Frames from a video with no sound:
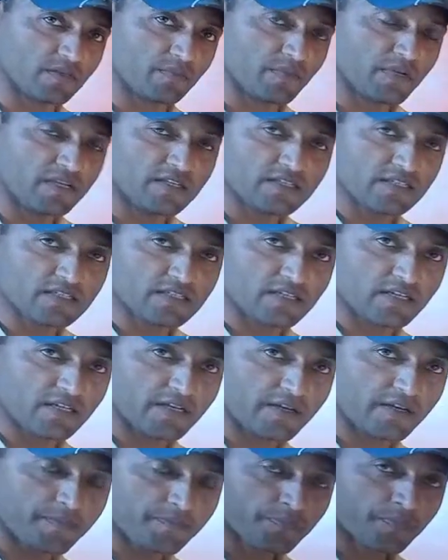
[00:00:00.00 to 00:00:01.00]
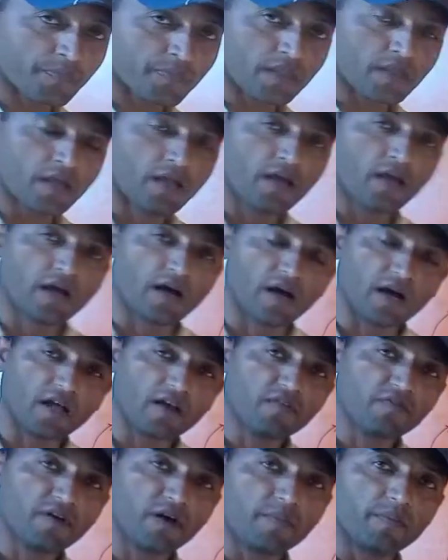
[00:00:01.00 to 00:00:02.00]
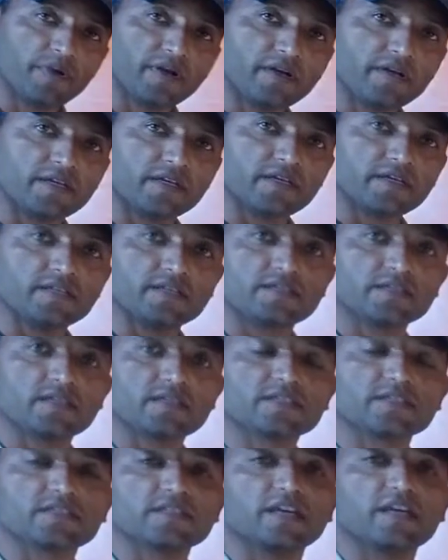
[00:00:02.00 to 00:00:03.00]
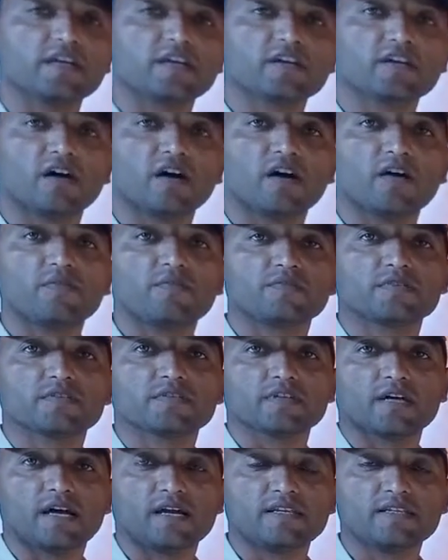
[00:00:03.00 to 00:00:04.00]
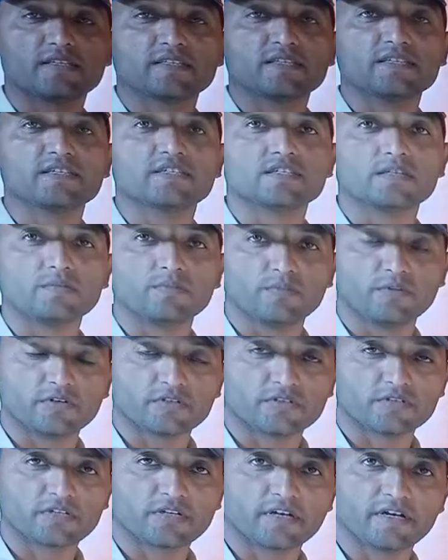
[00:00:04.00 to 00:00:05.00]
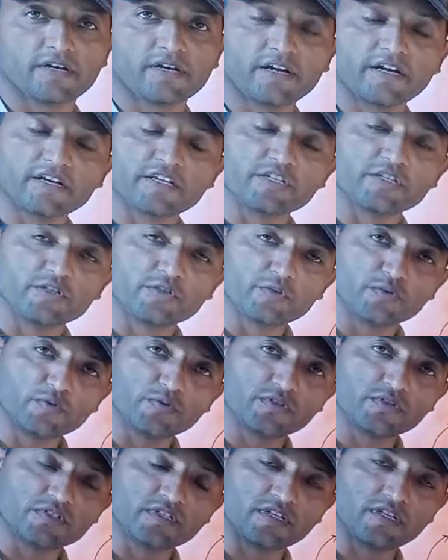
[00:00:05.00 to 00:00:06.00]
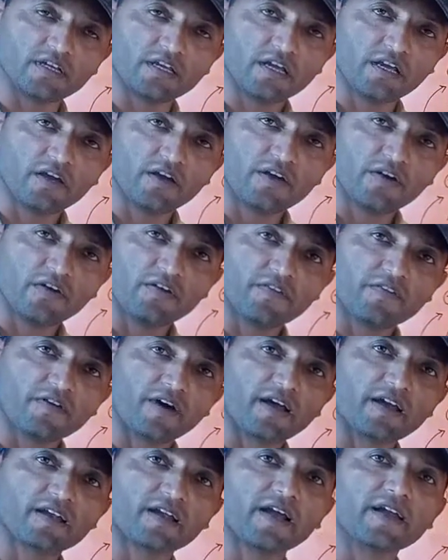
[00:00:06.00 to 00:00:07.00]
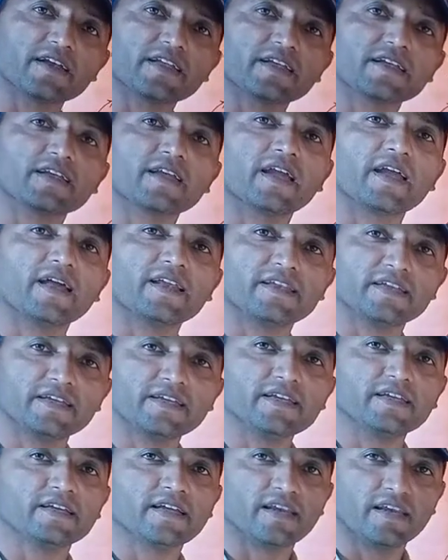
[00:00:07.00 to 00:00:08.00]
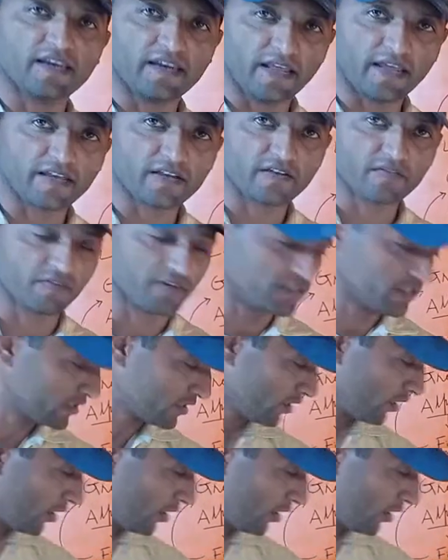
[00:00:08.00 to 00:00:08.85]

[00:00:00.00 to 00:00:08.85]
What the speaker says: Means alphabet is the set of signs and symbols that is used for writing any language.